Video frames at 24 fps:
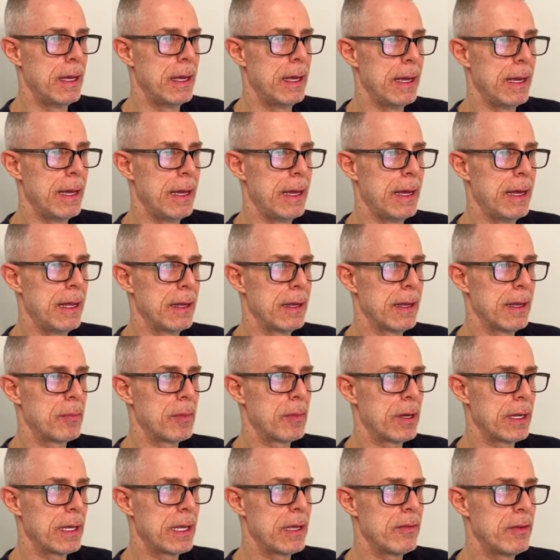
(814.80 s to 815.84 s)
And I'm
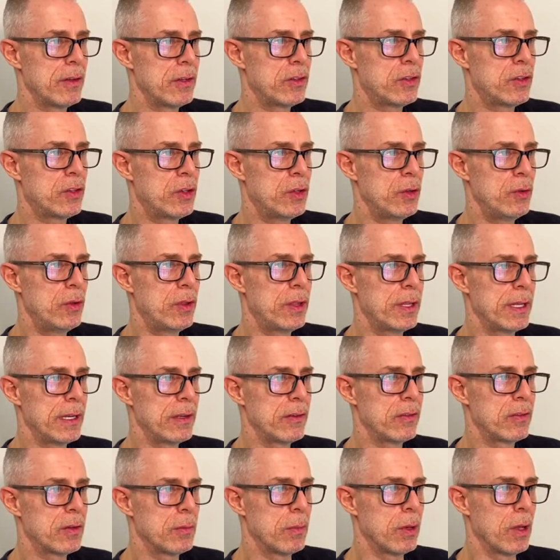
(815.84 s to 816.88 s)
going to give it 2
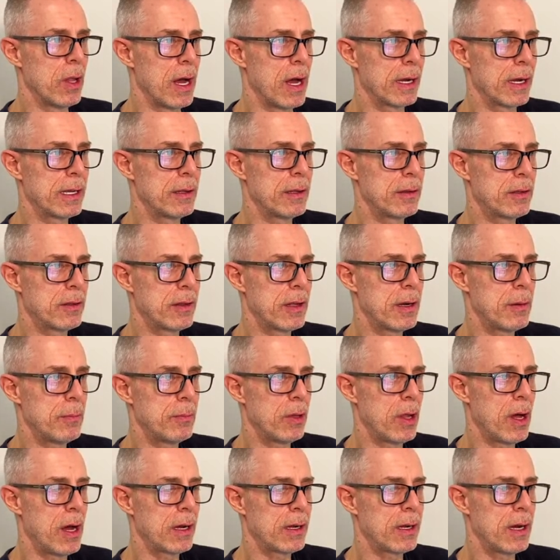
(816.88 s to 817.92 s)
things to block. It's going to
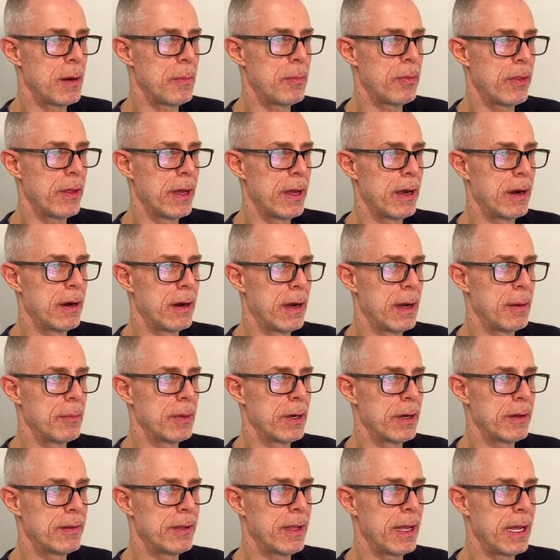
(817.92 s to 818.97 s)
block up there. I'm
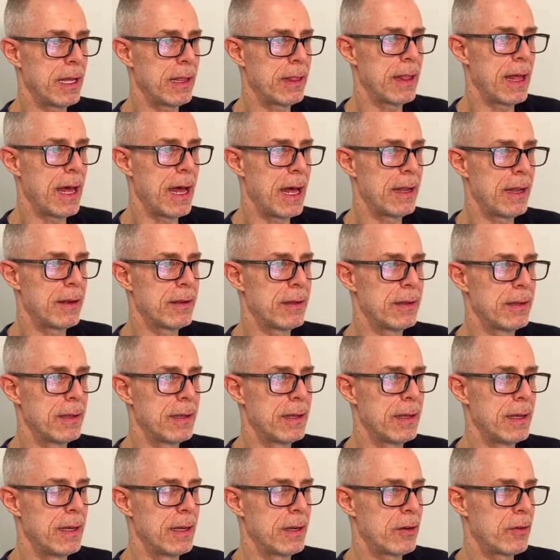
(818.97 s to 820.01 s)
going to take that,
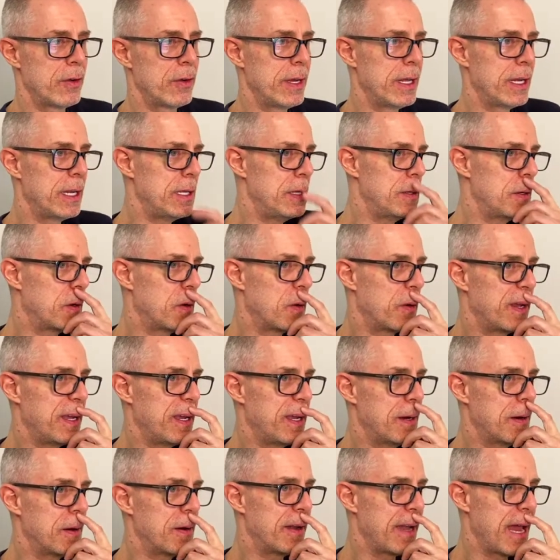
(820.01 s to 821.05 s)
create a Yugo
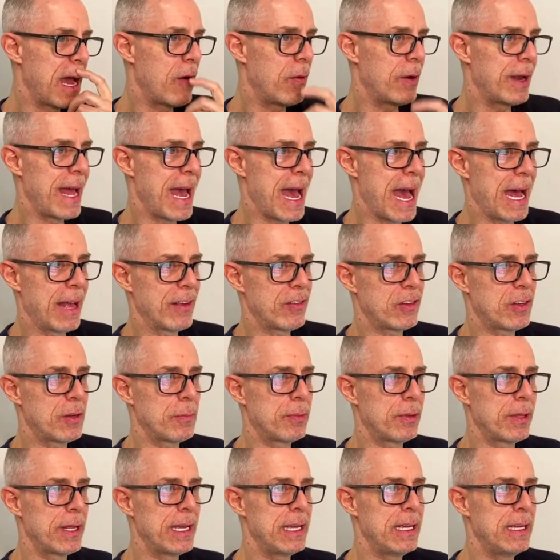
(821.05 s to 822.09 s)
here. Now it has to
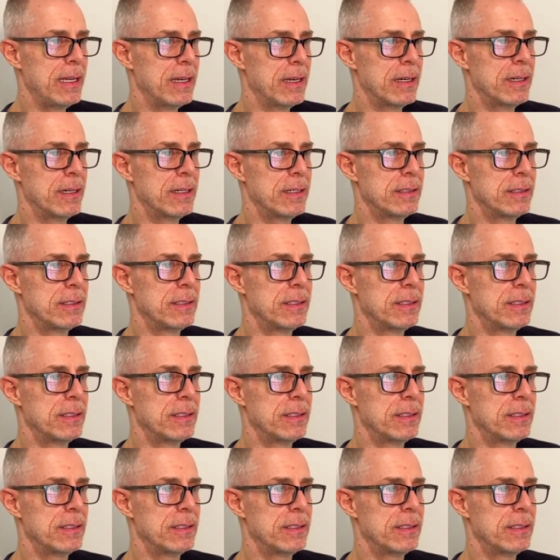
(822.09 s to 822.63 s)
play here.